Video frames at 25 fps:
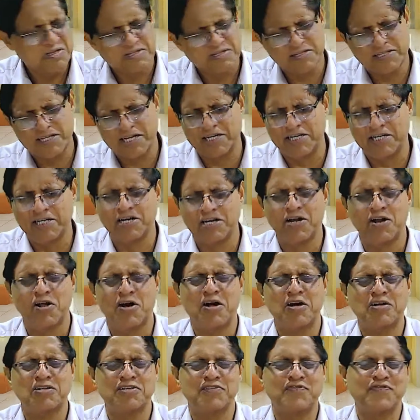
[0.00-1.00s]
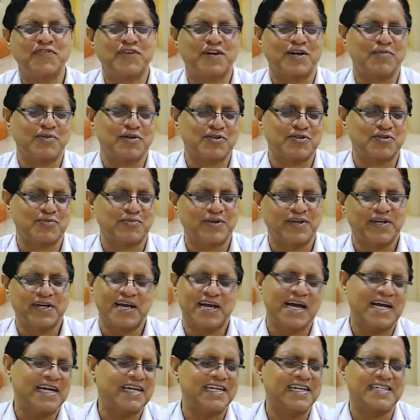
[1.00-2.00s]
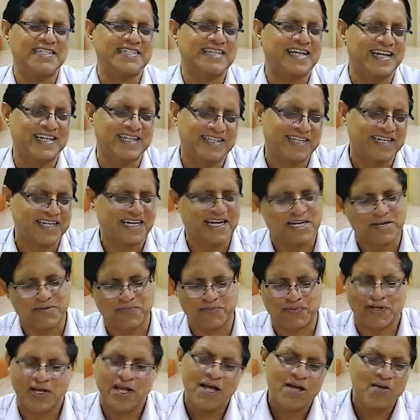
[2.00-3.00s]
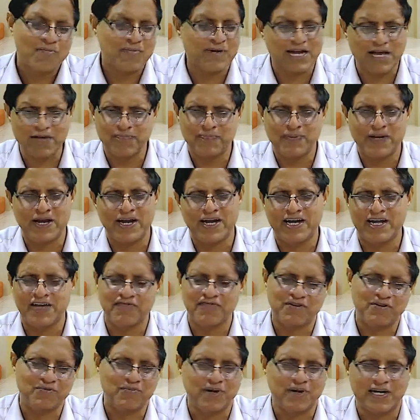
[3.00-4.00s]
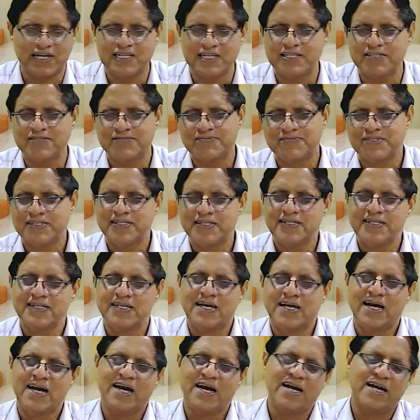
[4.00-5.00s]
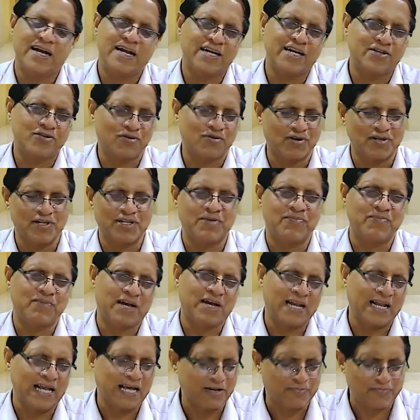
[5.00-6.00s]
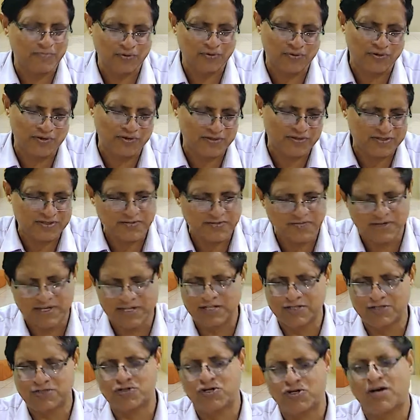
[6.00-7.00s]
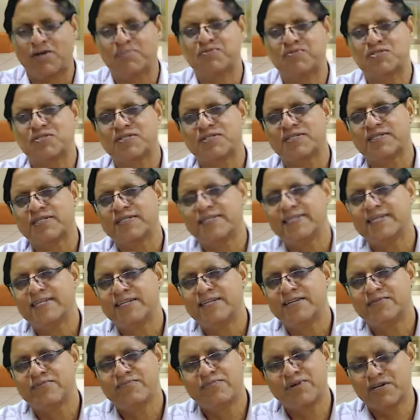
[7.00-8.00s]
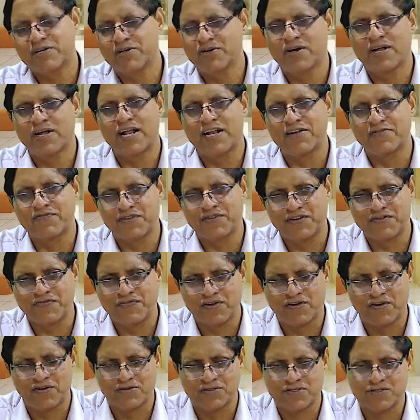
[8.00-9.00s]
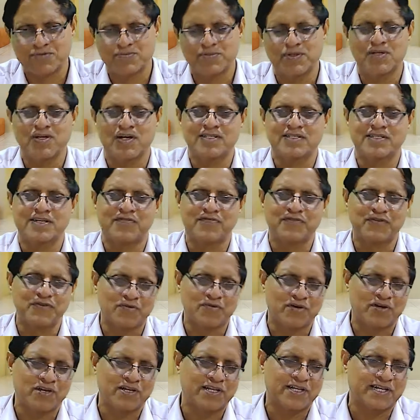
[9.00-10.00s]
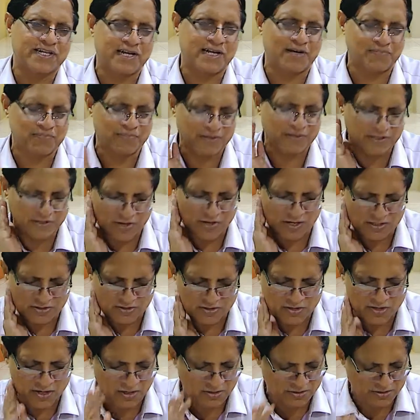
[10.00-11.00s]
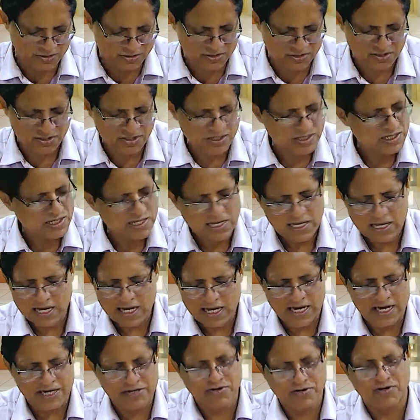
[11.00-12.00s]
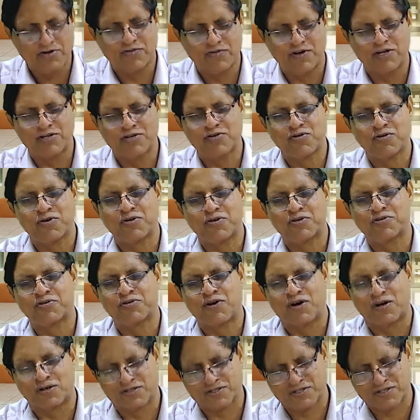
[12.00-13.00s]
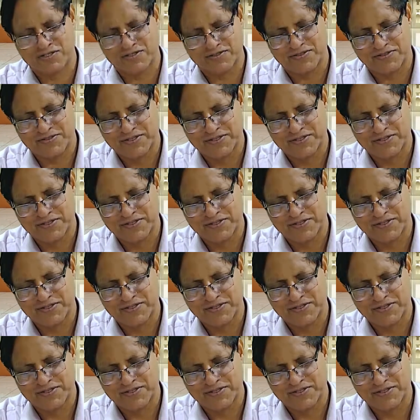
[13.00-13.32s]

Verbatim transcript: They did lot of trouble to me. I didn't say anything. I kept, but I paid everybody, and I told them I'll help you in various jobs. But you are unfit fellows. Because of you, only the company gone to dogs. I don't want to go to dogs.